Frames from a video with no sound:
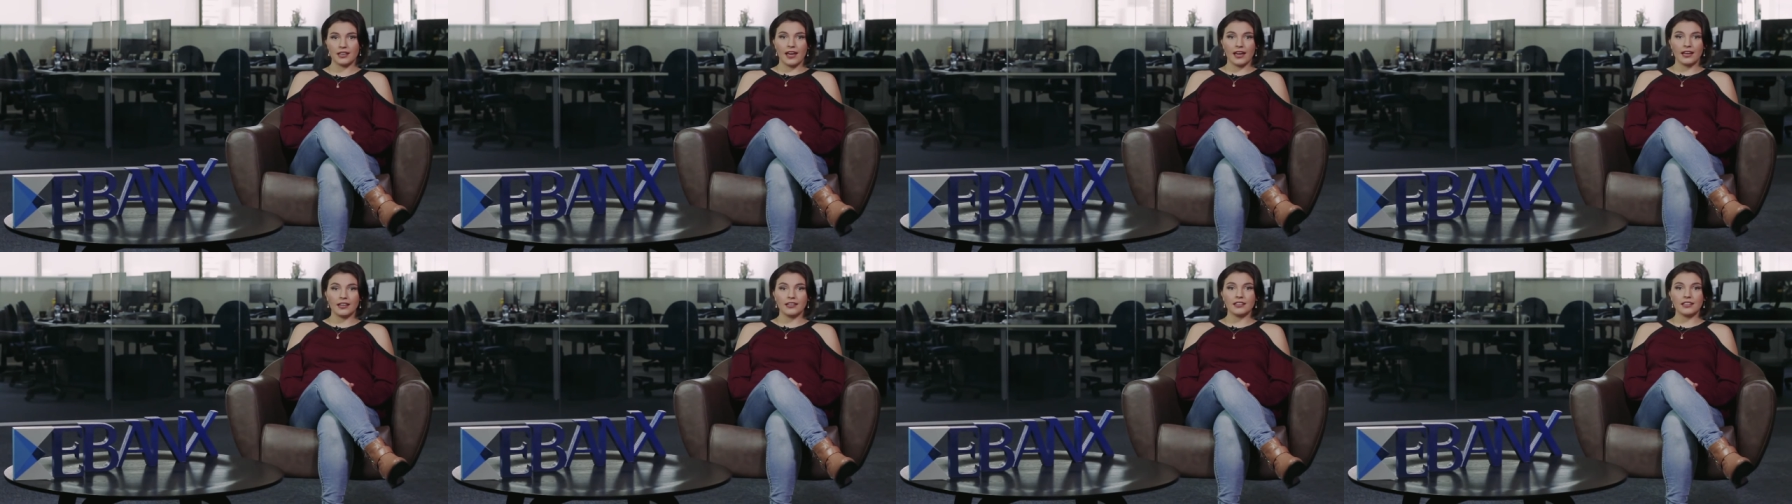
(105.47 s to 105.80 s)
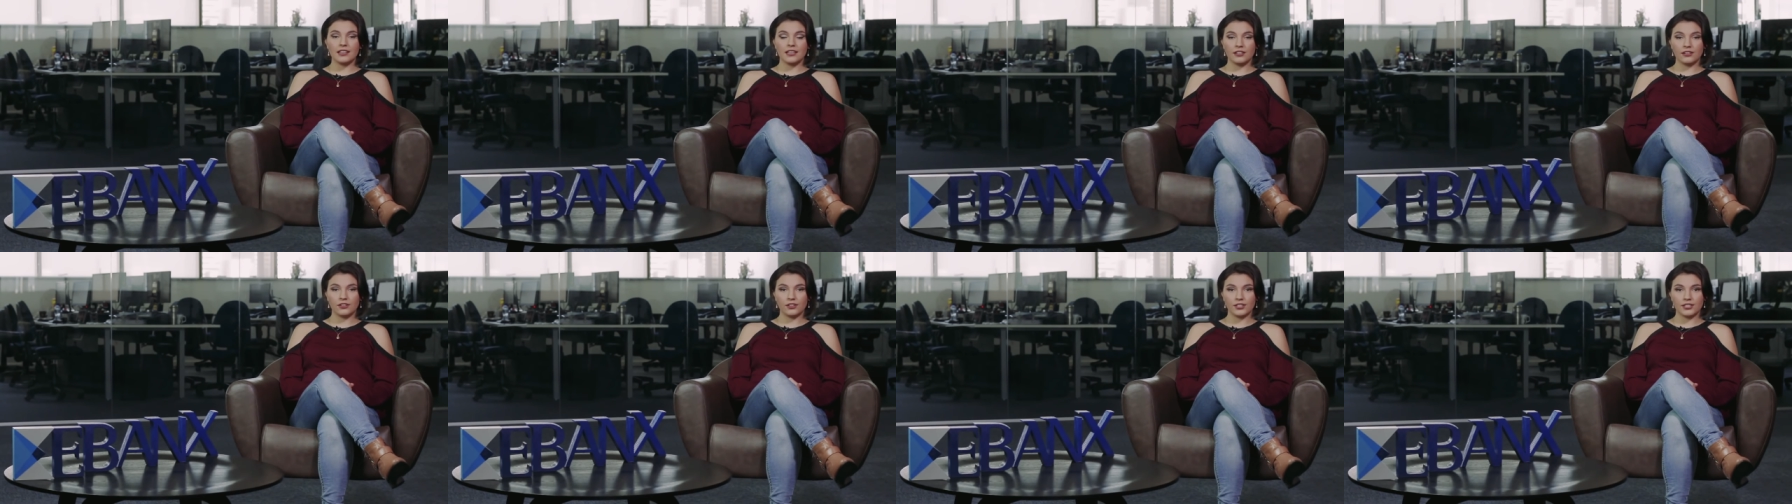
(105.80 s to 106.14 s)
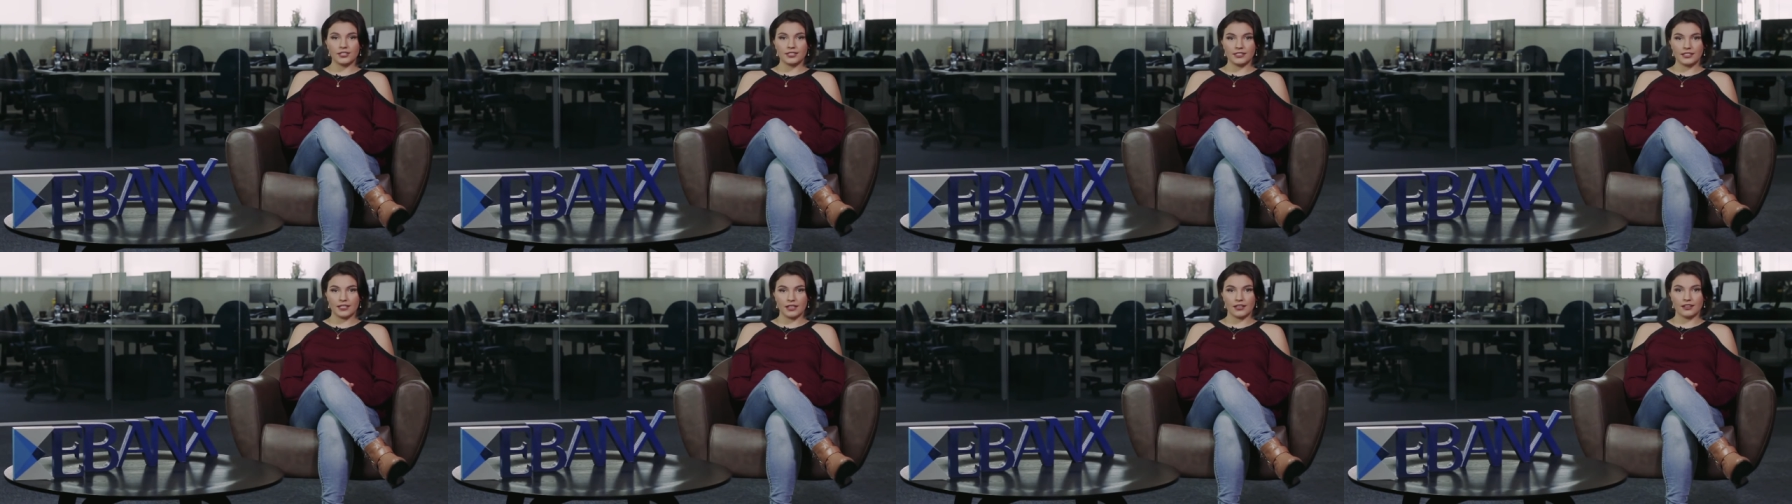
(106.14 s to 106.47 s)
and
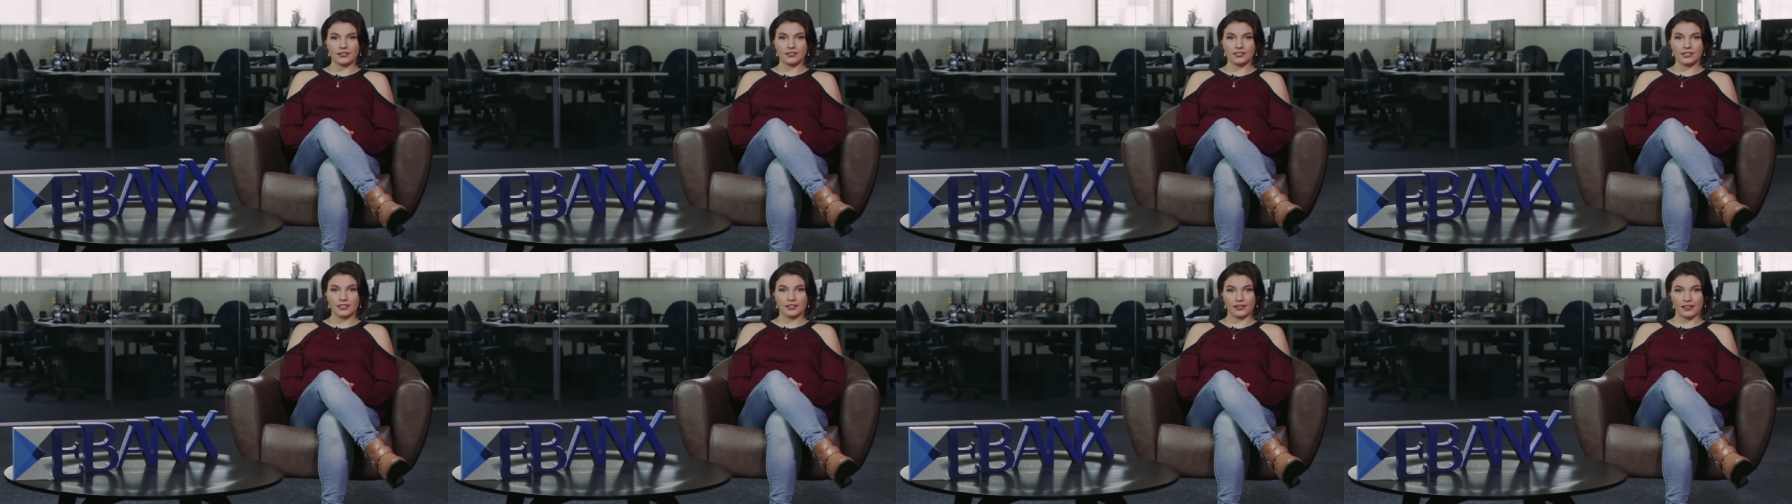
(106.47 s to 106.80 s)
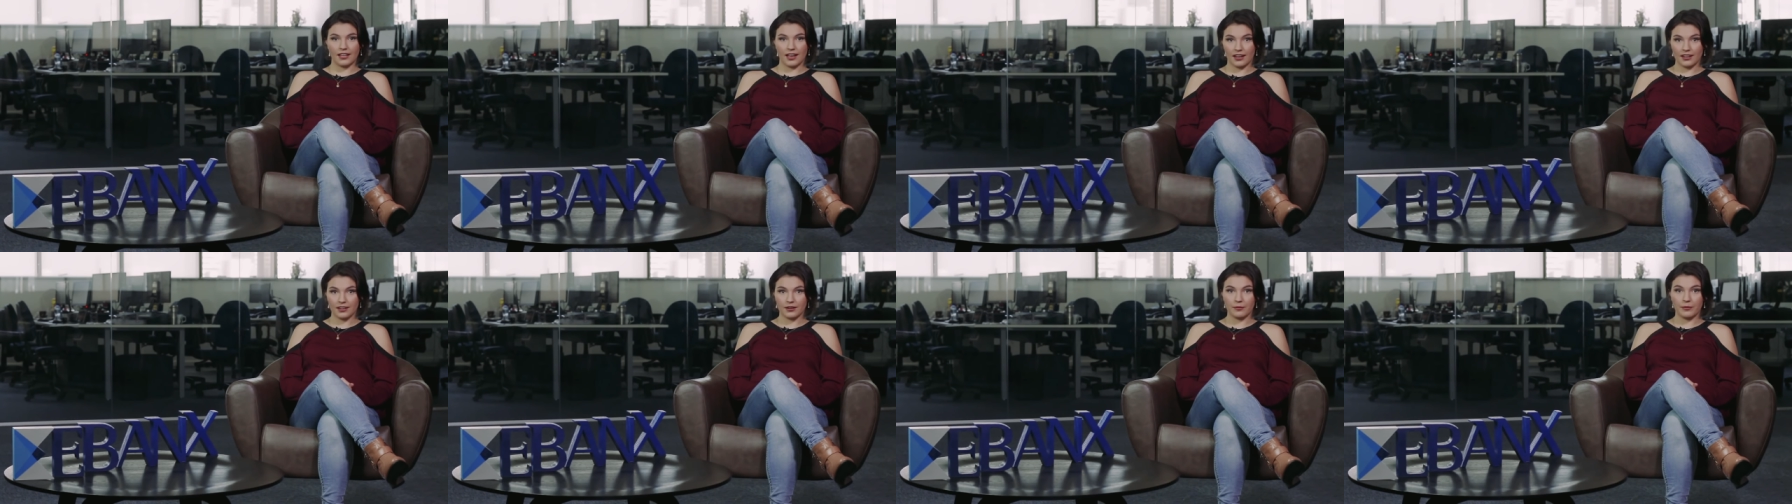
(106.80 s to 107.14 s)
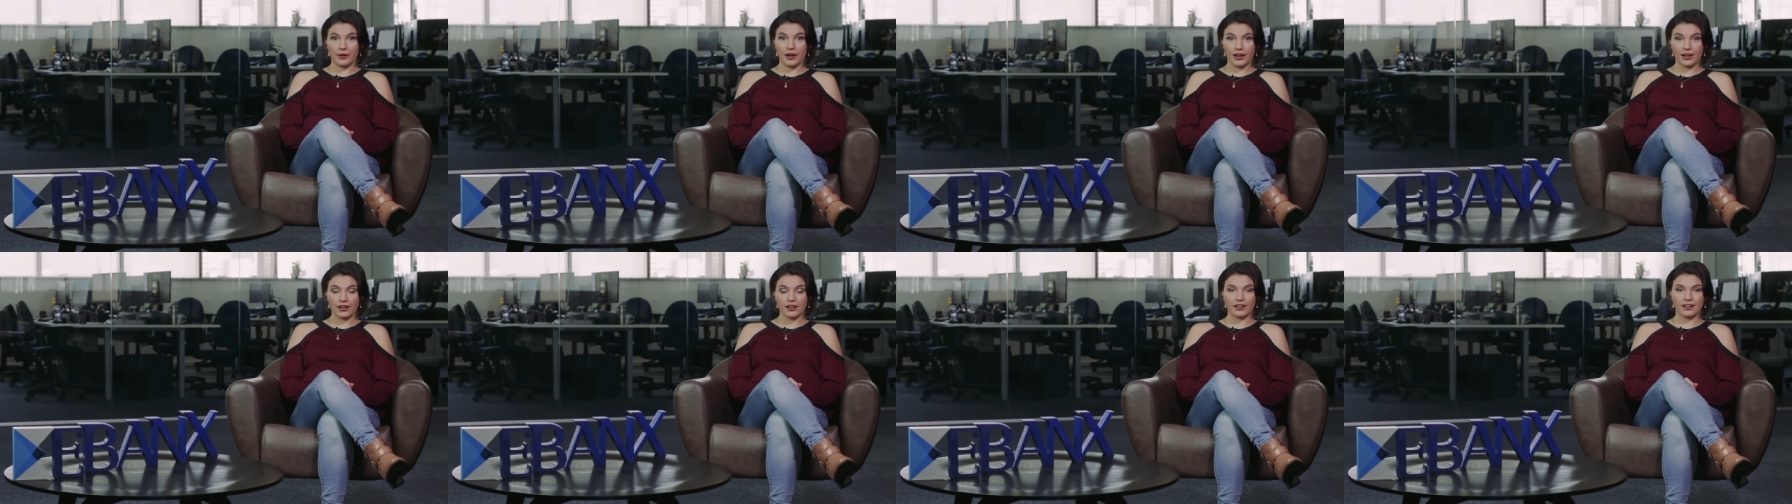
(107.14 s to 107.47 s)
increased sales in Latin
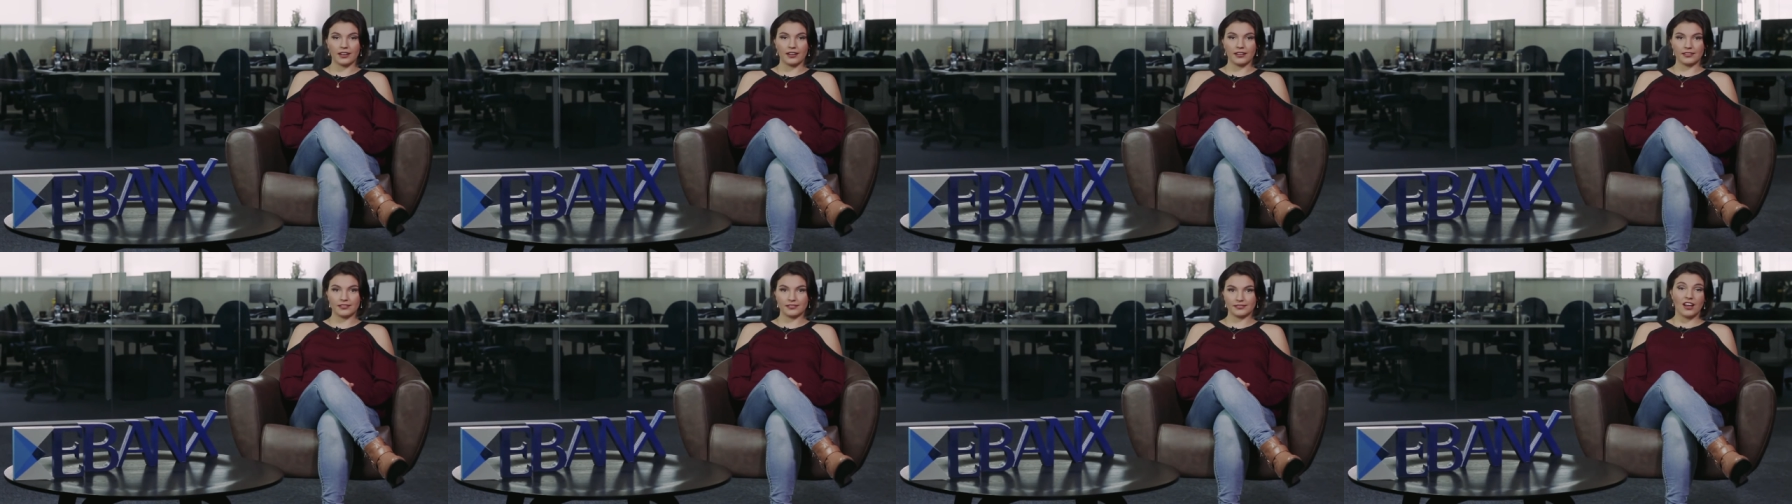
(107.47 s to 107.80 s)
America.